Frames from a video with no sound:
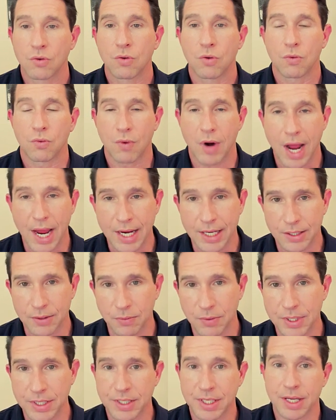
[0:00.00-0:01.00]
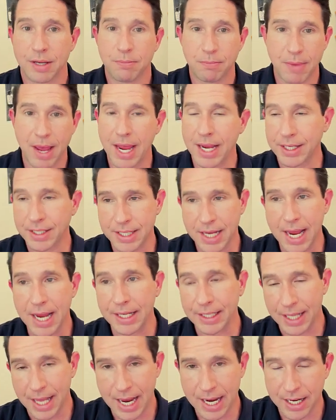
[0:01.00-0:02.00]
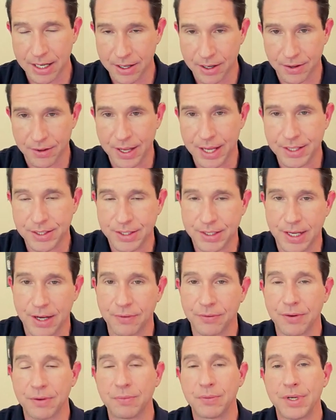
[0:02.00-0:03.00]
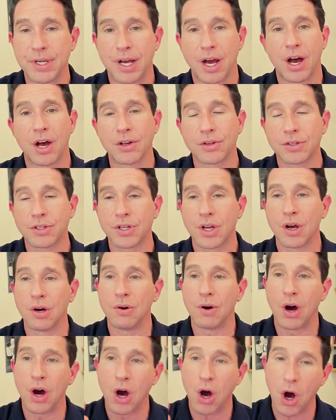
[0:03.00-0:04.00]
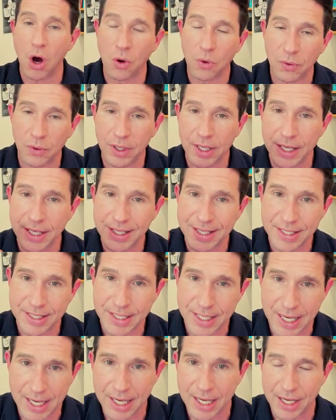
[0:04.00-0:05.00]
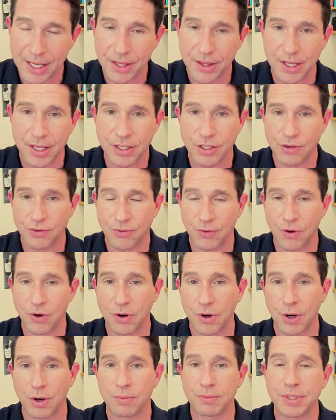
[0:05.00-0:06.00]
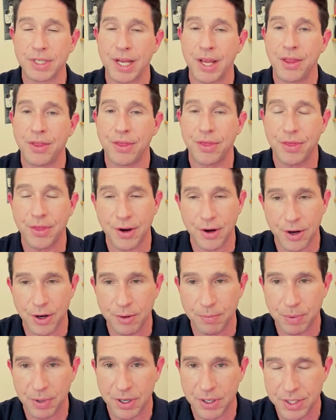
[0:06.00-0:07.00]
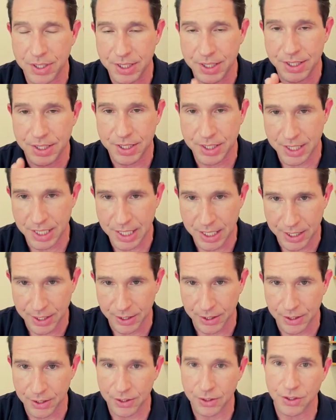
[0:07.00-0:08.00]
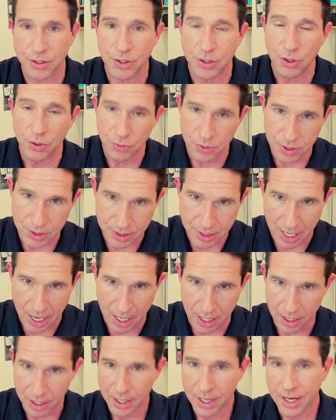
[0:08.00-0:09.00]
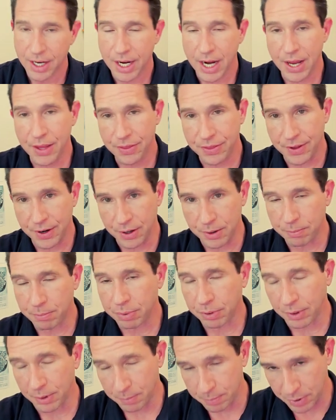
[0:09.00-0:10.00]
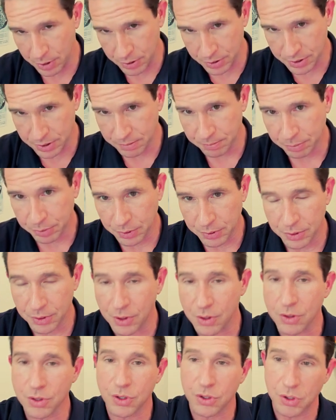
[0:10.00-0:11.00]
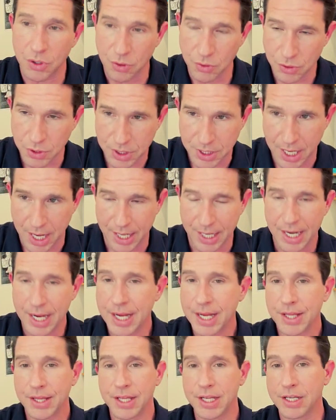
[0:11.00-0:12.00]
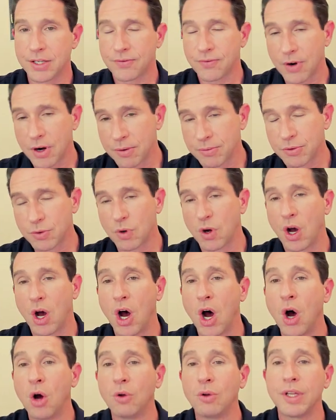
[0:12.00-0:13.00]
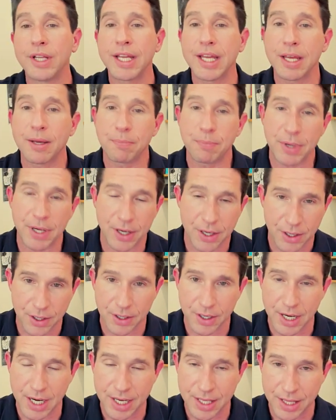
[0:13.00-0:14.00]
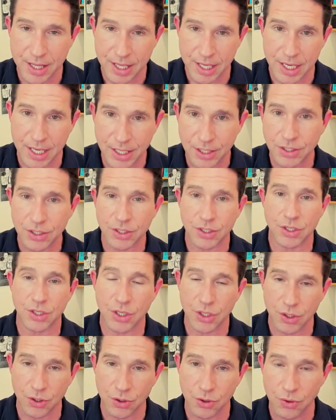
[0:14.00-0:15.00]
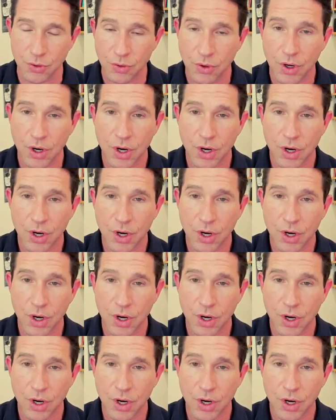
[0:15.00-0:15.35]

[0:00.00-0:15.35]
Right, we see me, te, le, and all that stuff, and we also only see these forms in third person singular, gusta, and third person plural, gustan. These verbs will only appear in these two